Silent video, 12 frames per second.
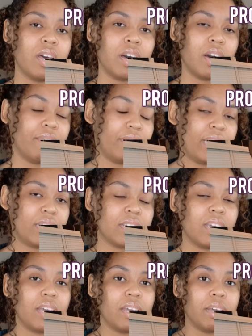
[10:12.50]
of it.
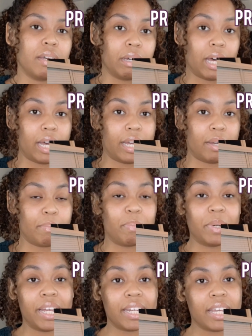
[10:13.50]

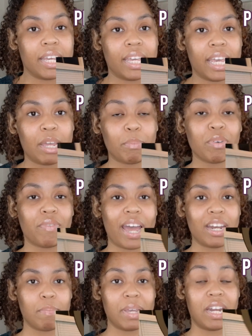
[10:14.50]
But it
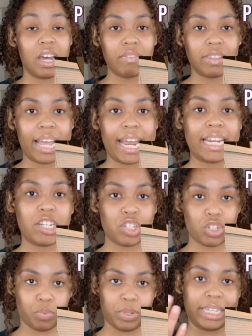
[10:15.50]
provided me enough light
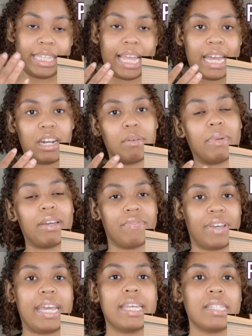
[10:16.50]
to really light up my
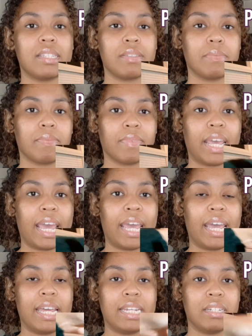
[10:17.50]
face
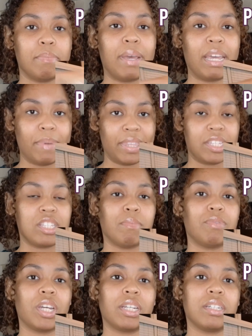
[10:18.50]
and make me the
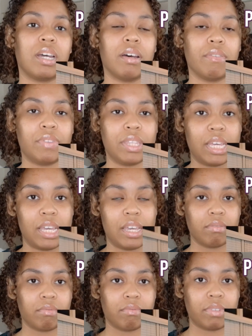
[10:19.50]
subject of
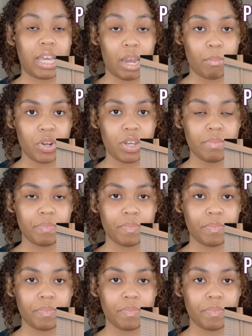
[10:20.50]
the camera.